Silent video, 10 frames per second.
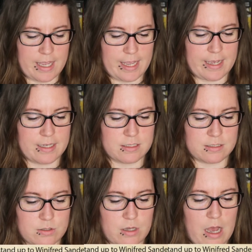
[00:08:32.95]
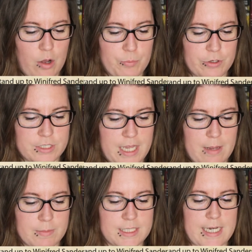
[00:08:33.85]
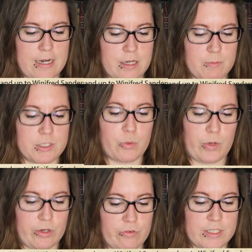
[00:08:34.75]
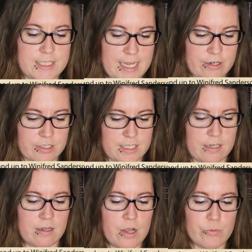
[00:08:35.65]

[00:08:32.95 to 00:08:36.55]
is Help Your Team Stand Up to Winifred Sanderson.